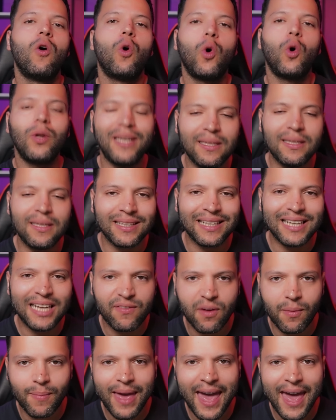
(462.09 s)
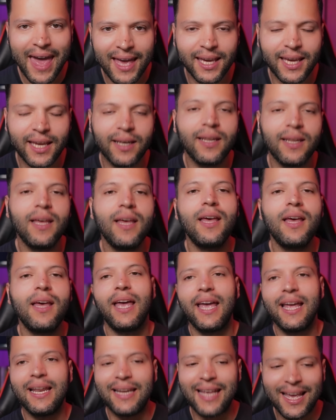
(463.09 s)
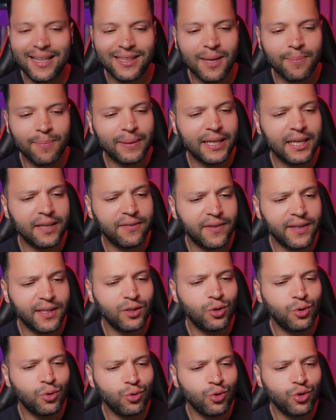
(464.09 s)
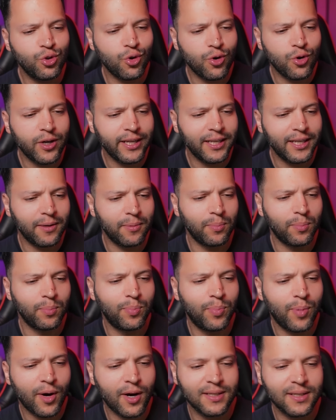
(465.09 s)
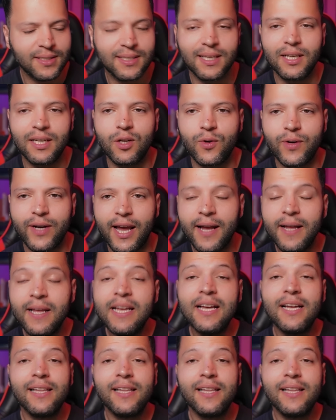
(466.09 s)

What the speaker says: only to leave him hanging and end up leaving to join Barcelona.